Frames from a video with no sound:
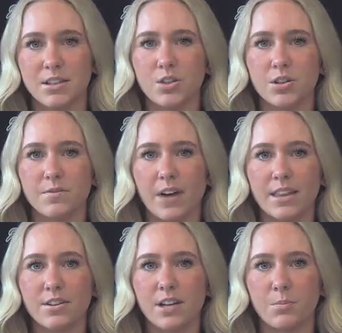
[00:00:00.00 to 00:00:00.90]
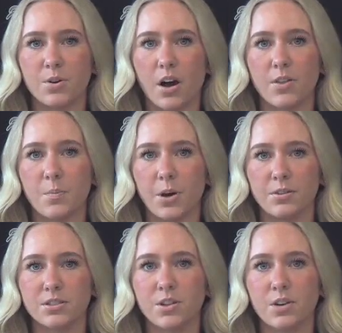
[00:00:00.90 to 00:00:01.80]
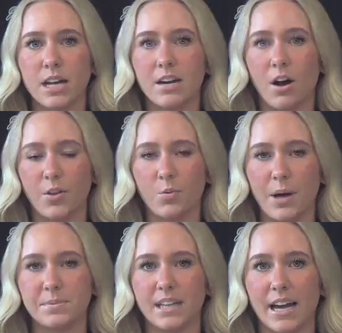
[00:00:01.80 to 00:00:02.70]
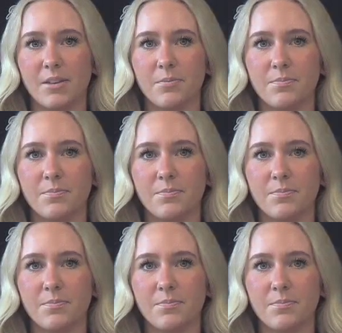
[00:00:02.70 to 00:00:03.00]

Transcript: You can find their number on the post located on the website.